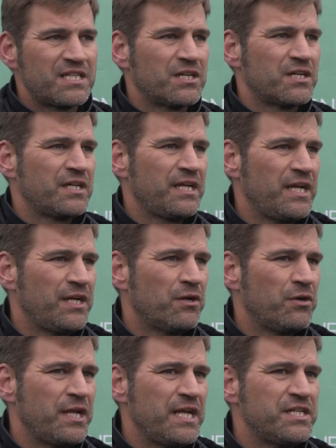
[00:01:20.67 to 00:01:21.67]
They're, you
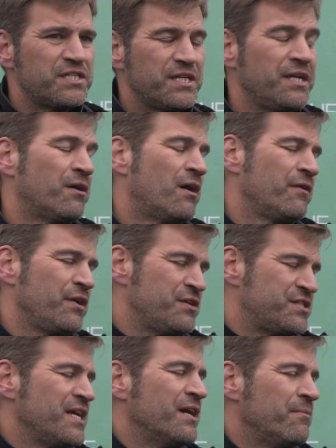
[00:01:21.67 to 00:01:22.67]
know, he's, you know, you
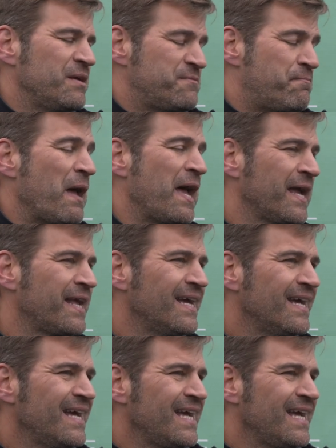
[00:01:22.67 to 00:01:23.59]
see him, he's big.